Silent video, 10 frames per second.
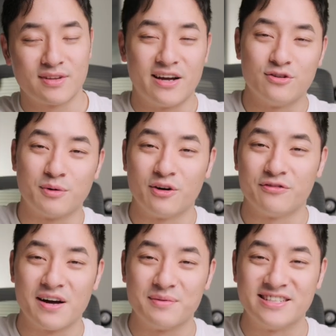I used my own
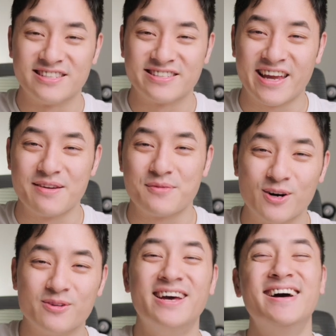family as a
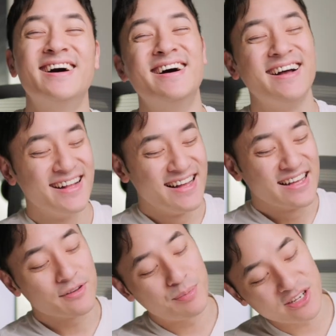scapegoat.
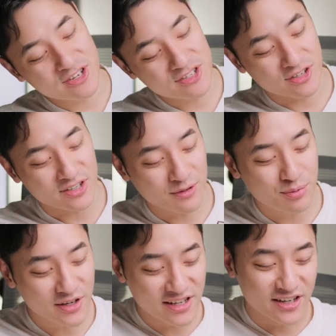The pictures turned out
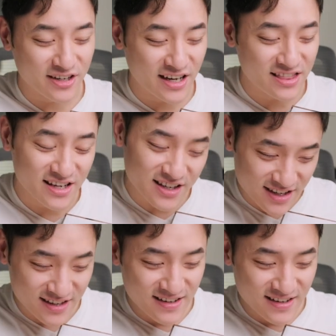pretty good, I think.